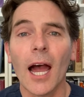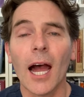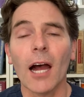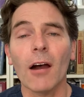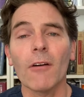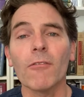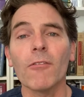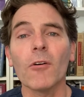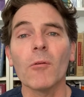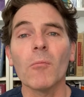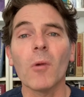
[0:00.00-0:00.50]

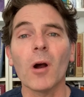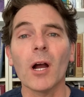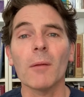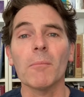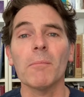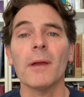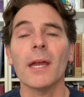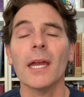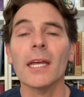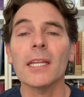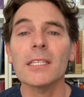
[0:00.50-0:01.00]
for my
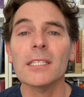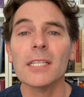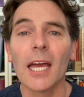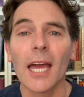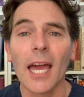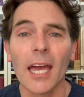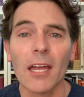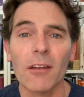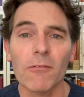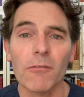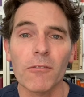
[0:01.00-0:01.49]
pets
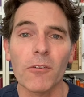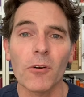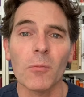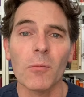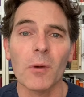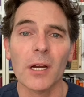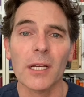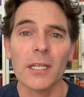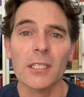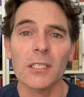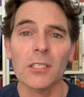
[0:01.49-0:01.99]
and for
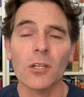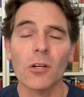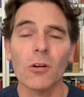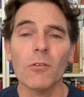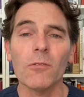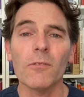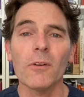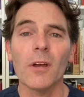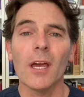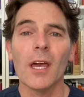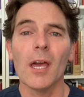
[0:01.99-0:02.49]
myself.